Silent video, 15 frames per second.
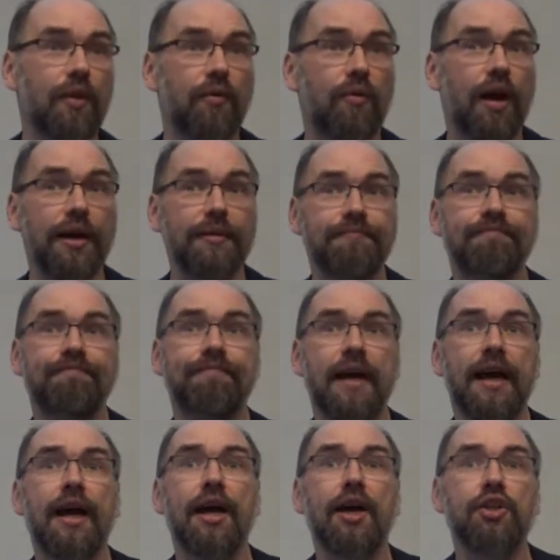right?
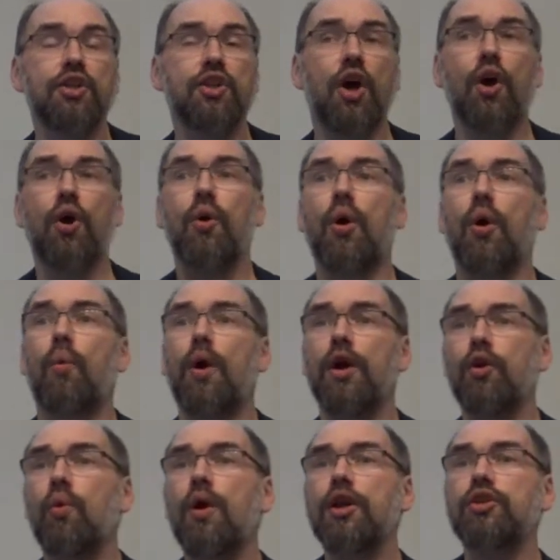So what
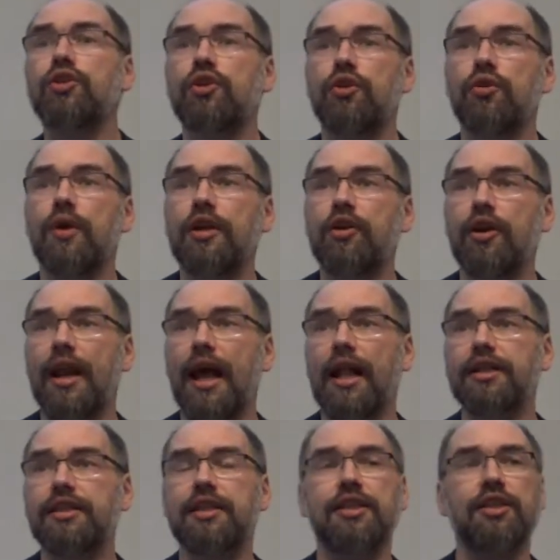you want to do in your
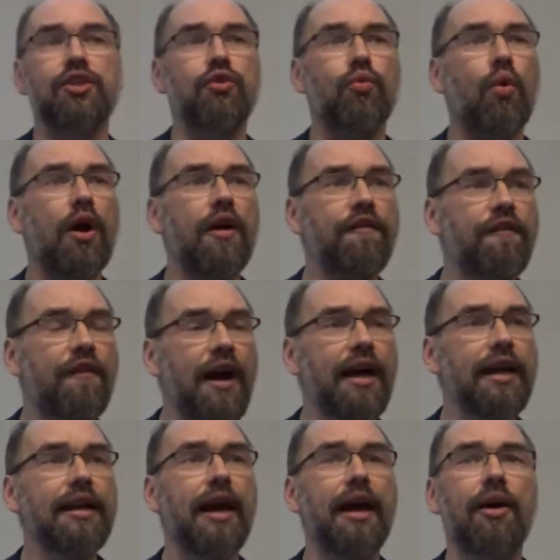analysis is you want to
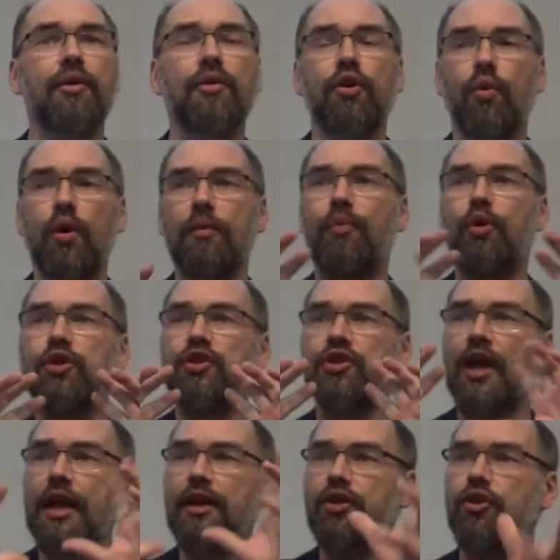find out, you want to
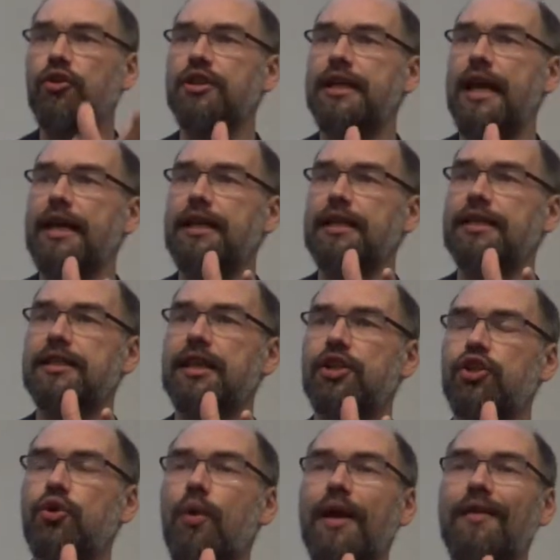present your data in
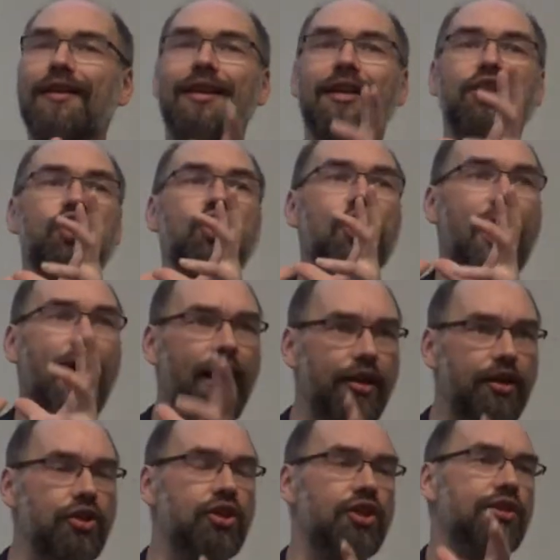such a way that it
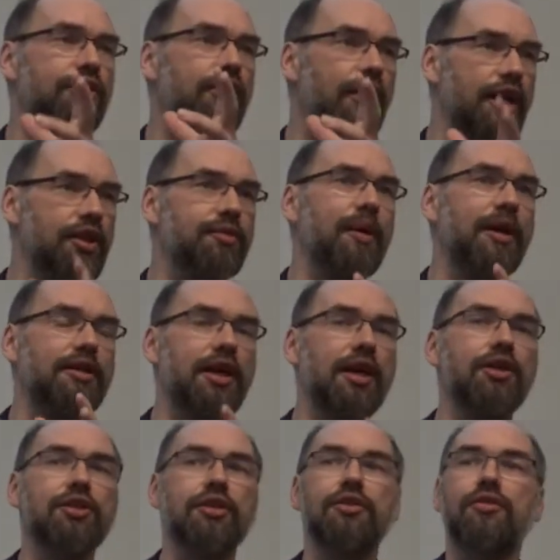challenges our
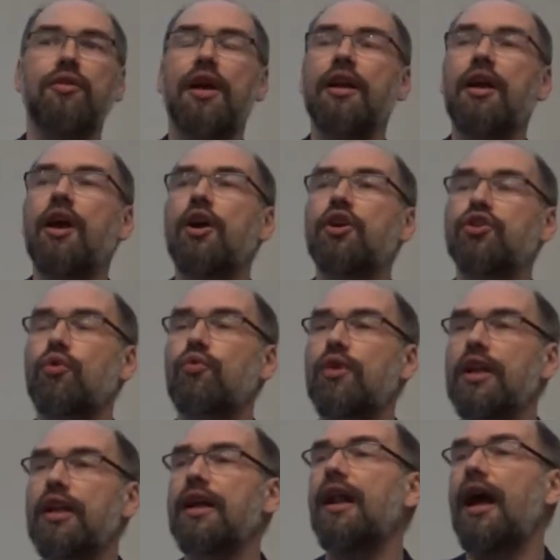expectations, right? So
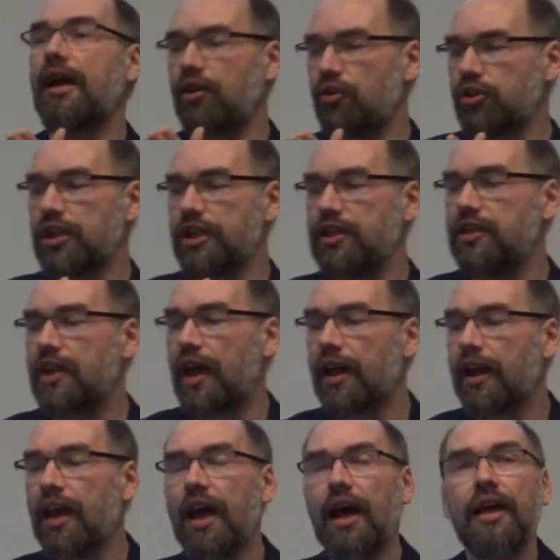really, I usually
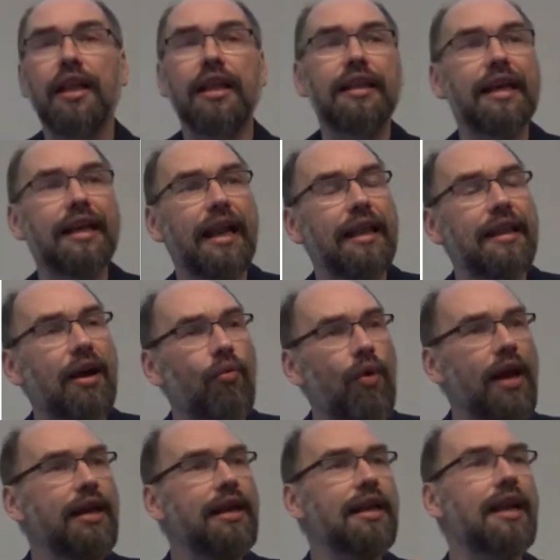say that
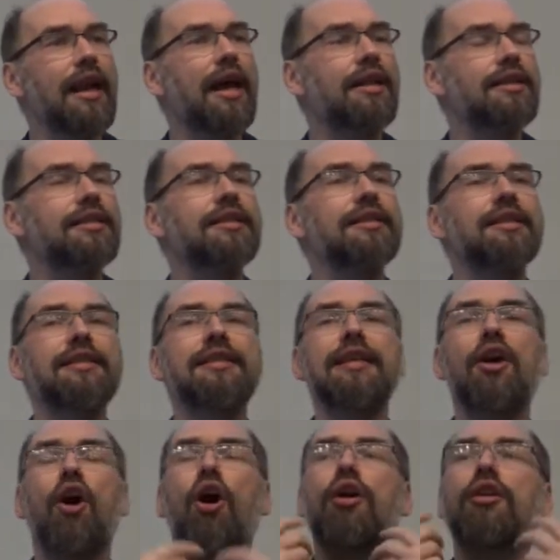writing an analysis is
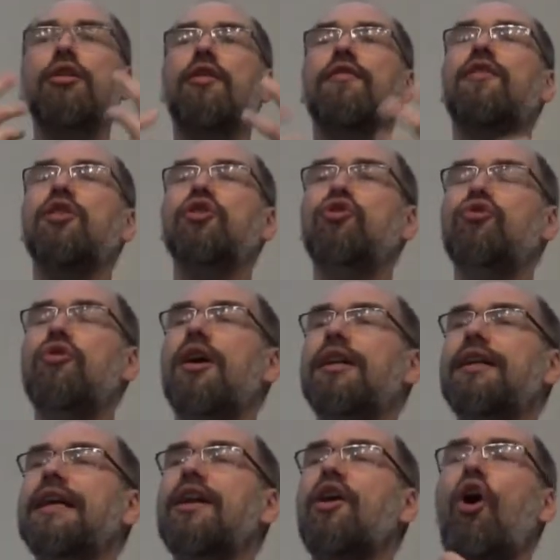the art of
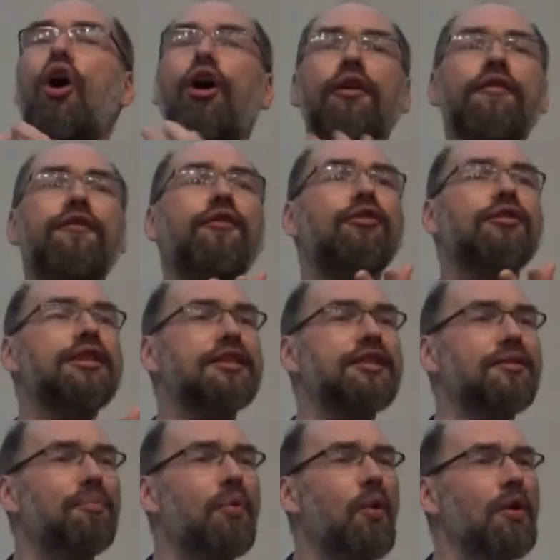constructing an artful
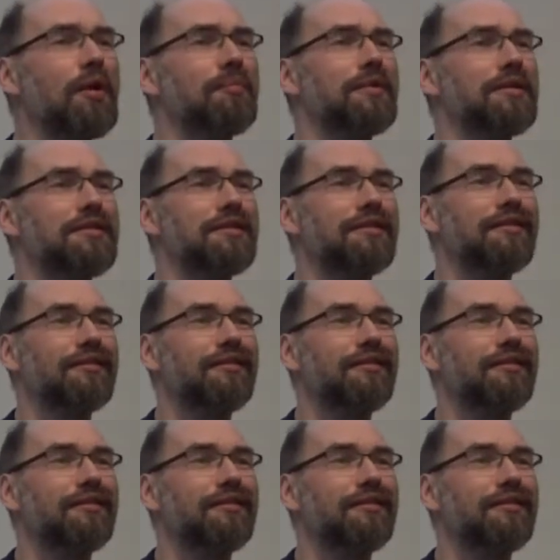disappointment,